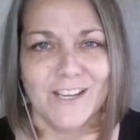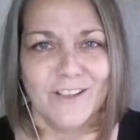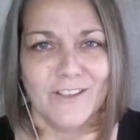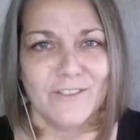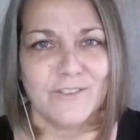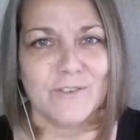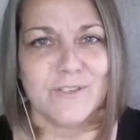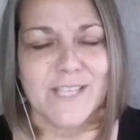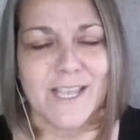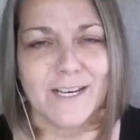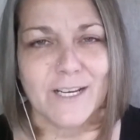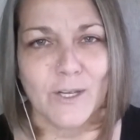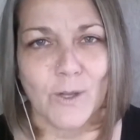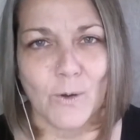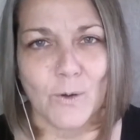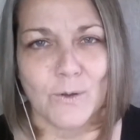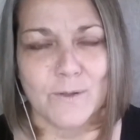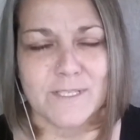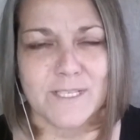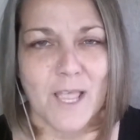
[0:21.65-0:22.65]
They're setting
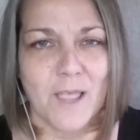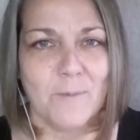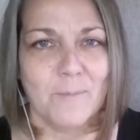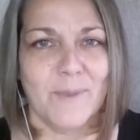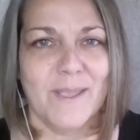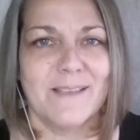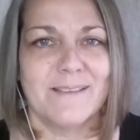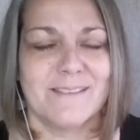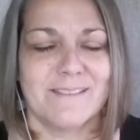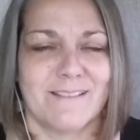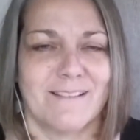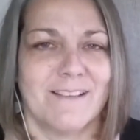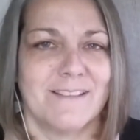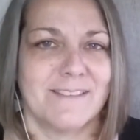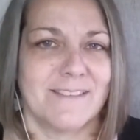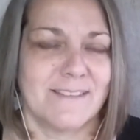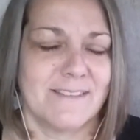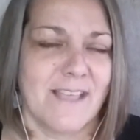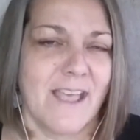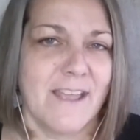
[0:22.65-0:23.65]
goals based on
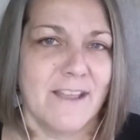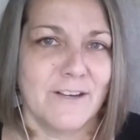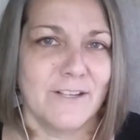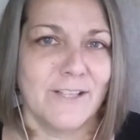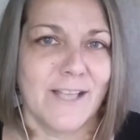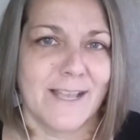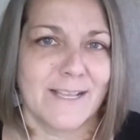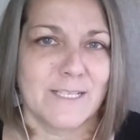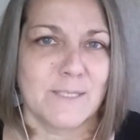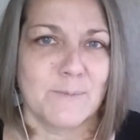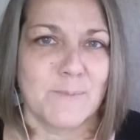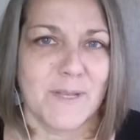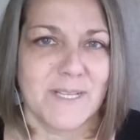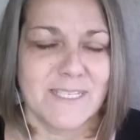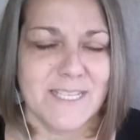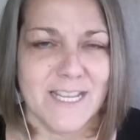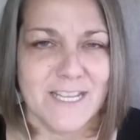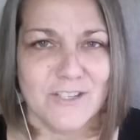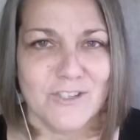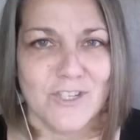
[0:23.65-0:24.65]
societal
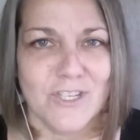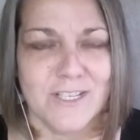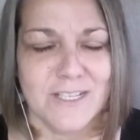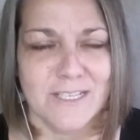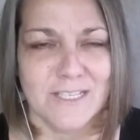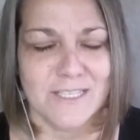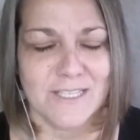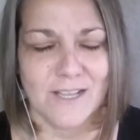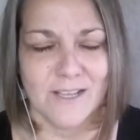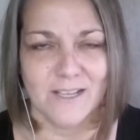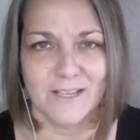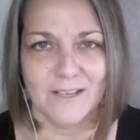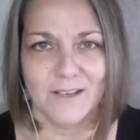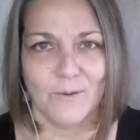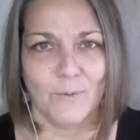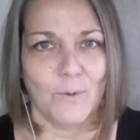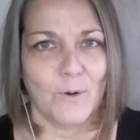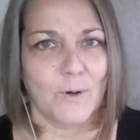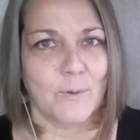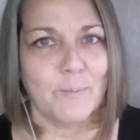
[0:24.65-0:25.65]
expectations
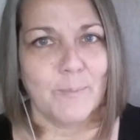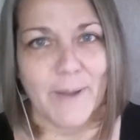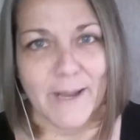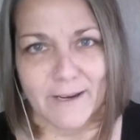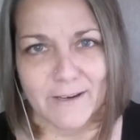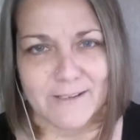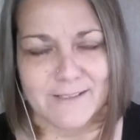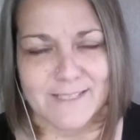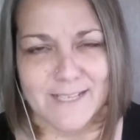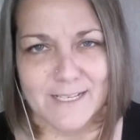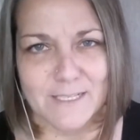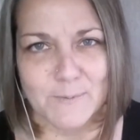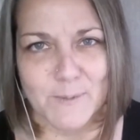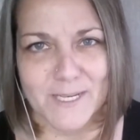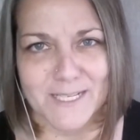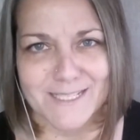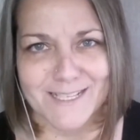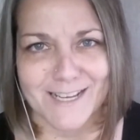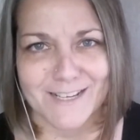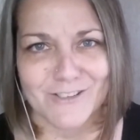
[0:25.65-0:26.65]
or parents'
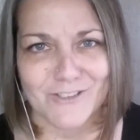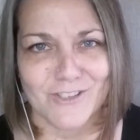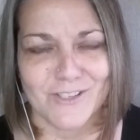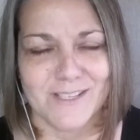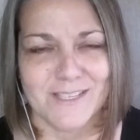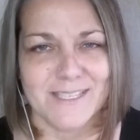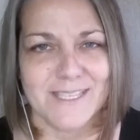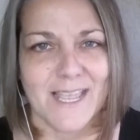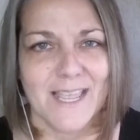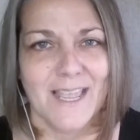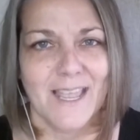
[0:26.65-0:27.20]
expectations,